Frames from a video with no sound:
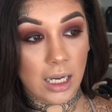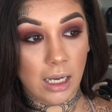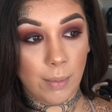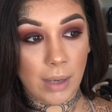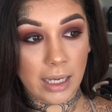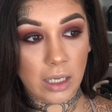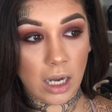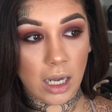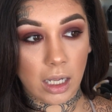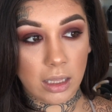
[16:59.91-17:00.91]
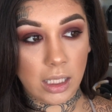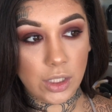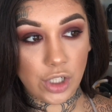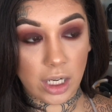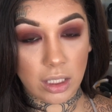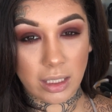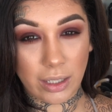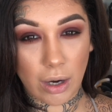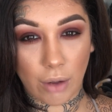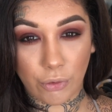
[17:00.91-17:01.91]
I got the
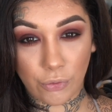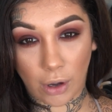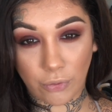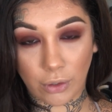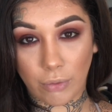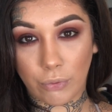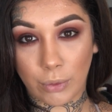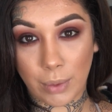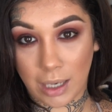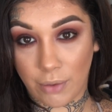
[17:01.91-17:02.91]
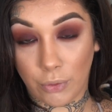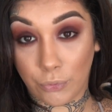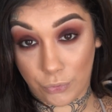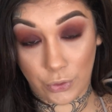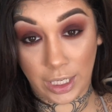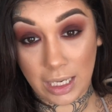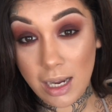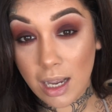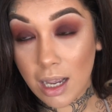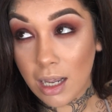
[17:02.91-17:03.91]
chandelier off of OfferUp from a guy for free.